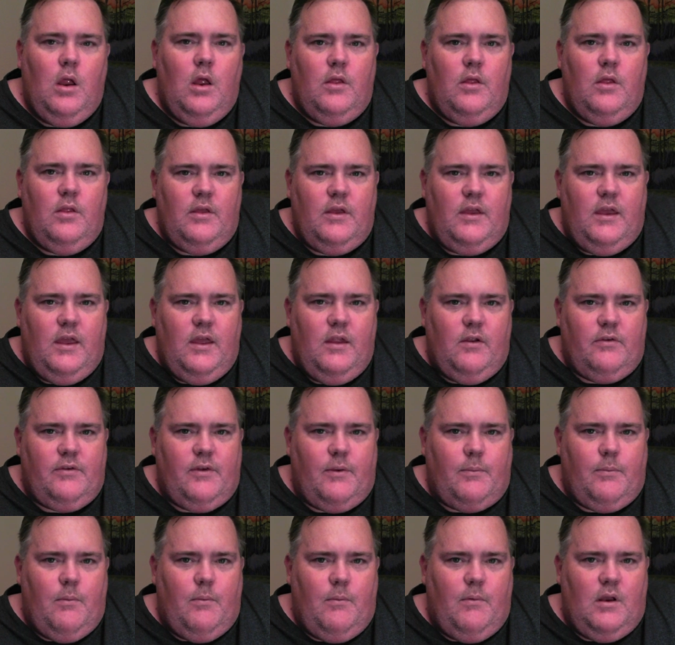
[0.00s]
The keto
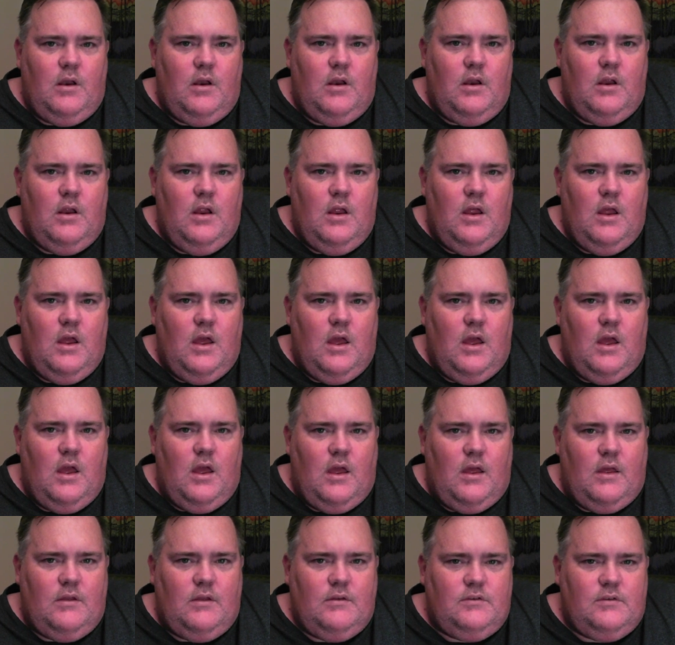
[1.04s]
supplement
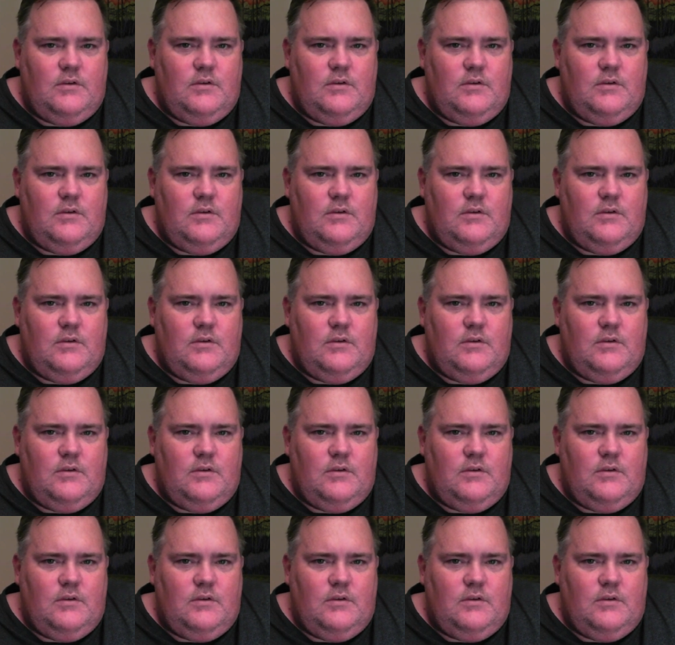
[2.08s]
has